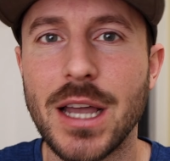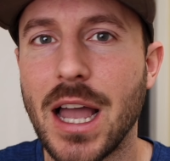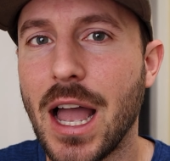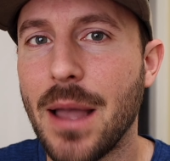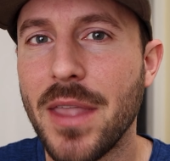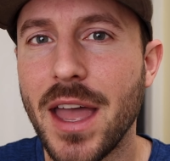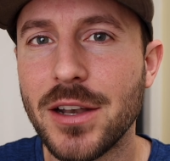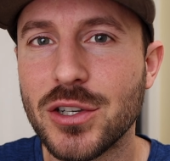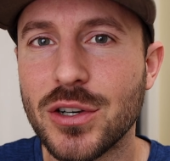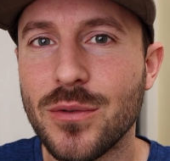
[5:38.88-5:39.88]

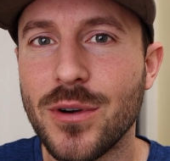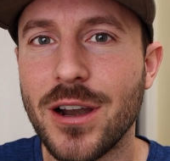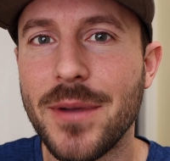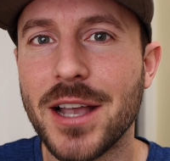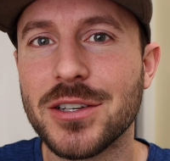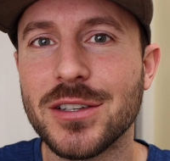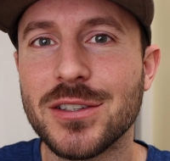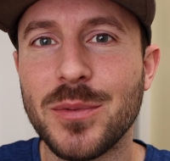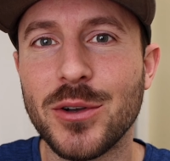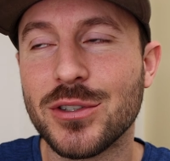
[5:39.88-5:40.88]
not sure where I'm actually
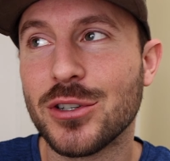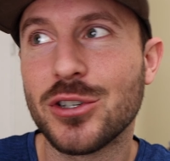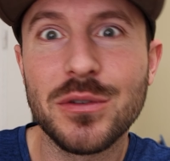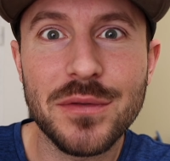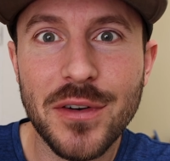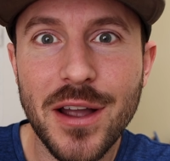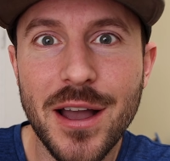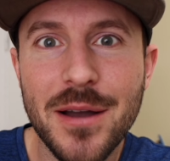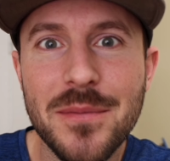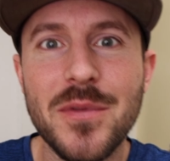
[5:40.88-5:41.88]
supposed to shoot
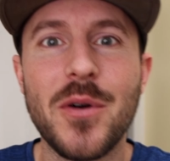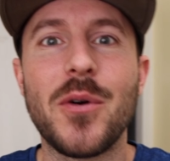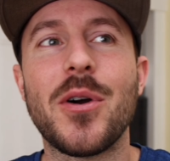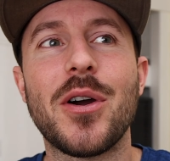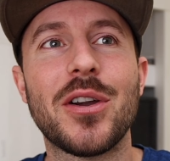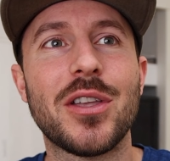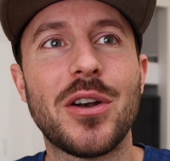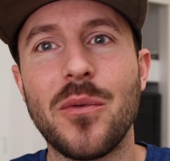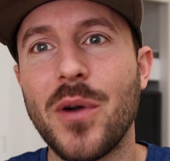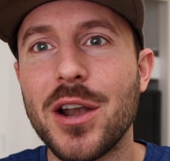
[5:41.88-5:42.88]
from, or, you
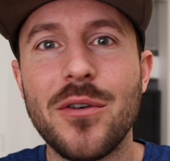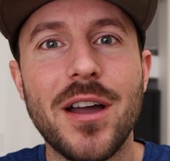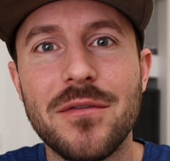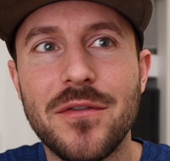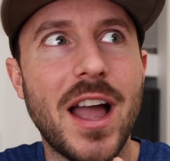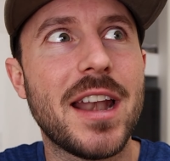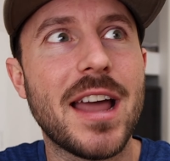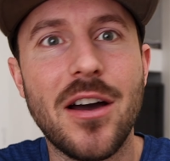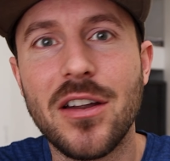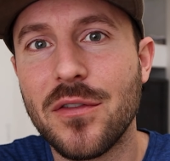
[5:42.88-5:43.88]
know, where do I find
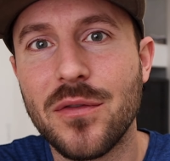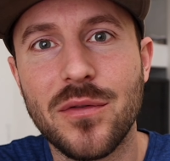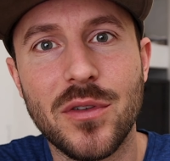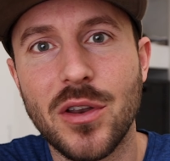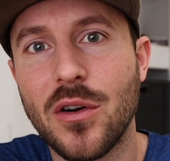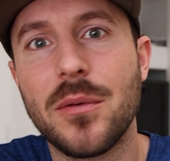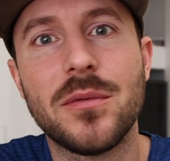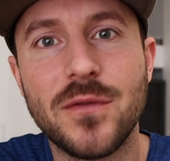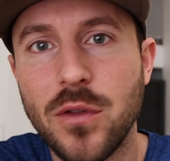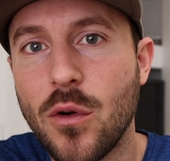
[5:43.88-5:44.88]
out if, you know, our
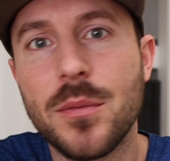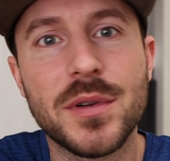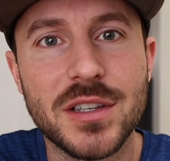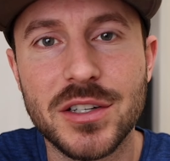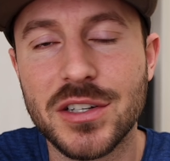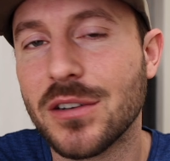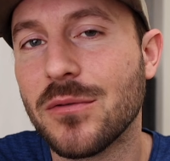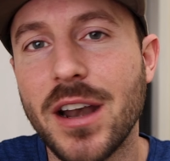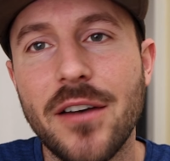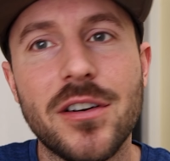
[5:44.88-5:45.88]
floor position,
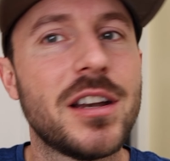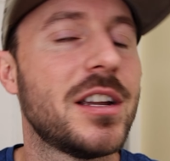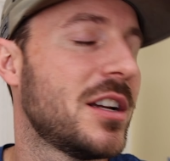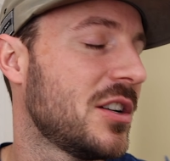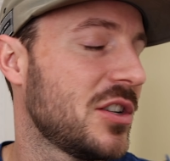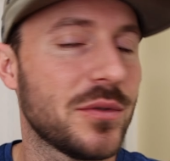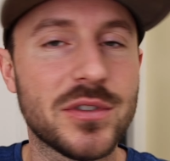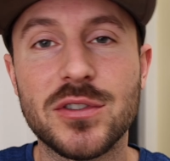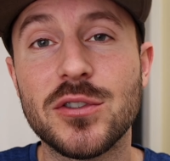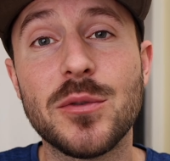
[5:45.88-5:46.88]
whatever. She
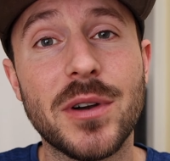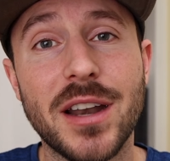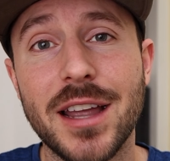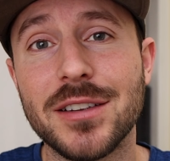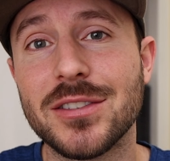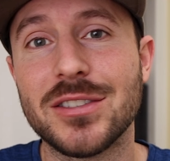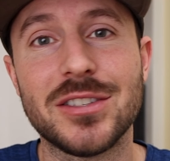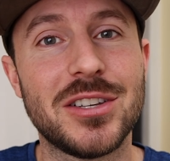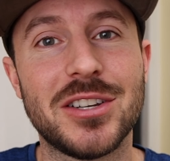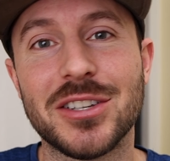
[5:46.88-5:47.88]
was super
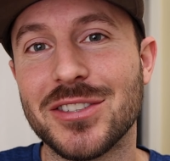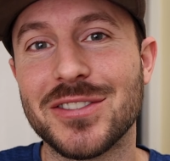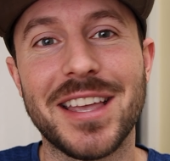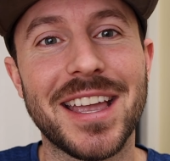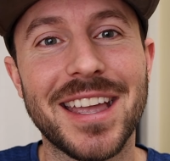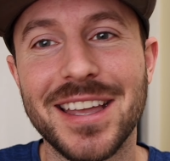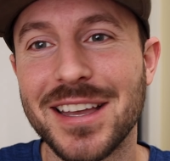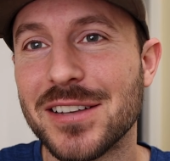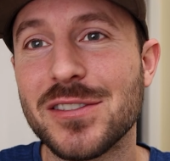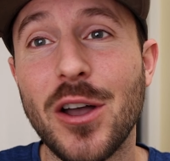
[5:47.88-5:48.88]
nice. She just was like,
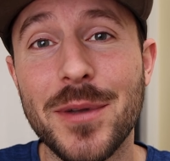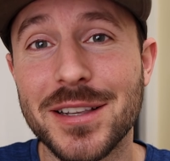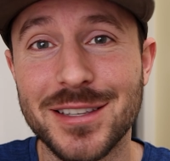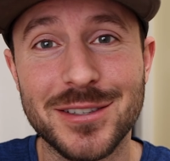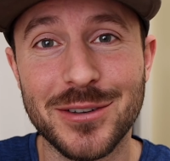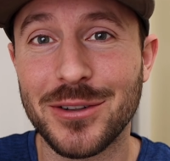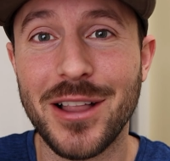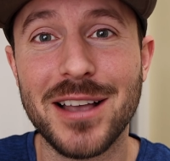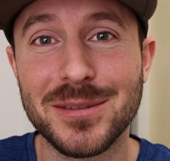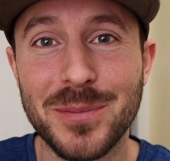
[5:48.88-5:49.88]
saw me as this little
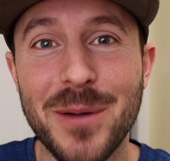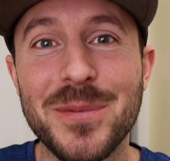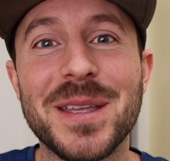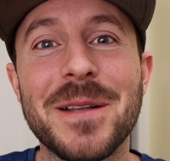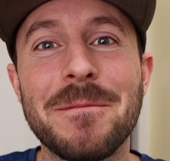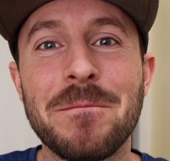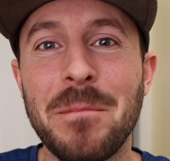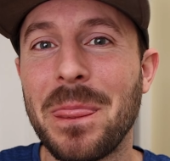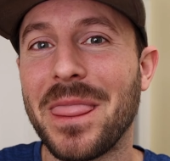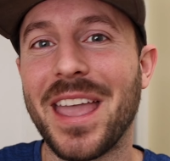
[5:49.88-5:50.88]
lost puppy
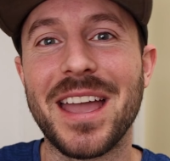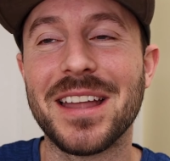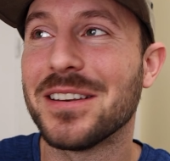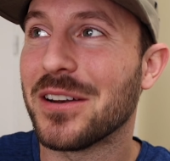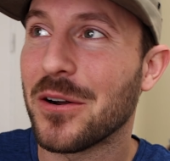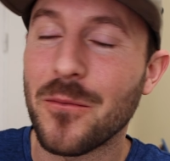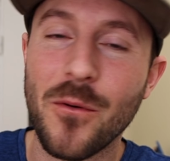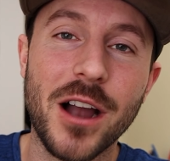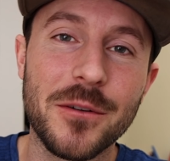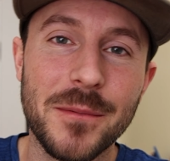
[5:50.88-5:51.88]
and, you know,
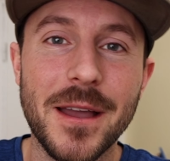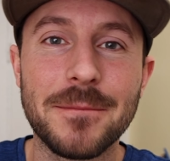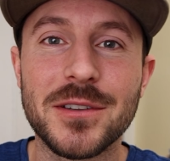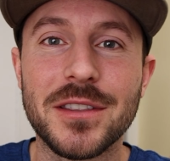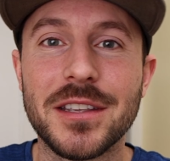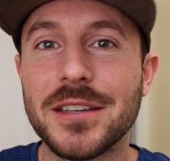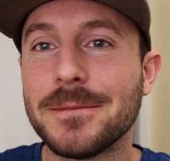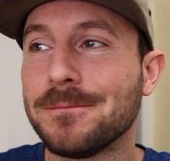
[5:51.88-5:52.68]
walked me up to the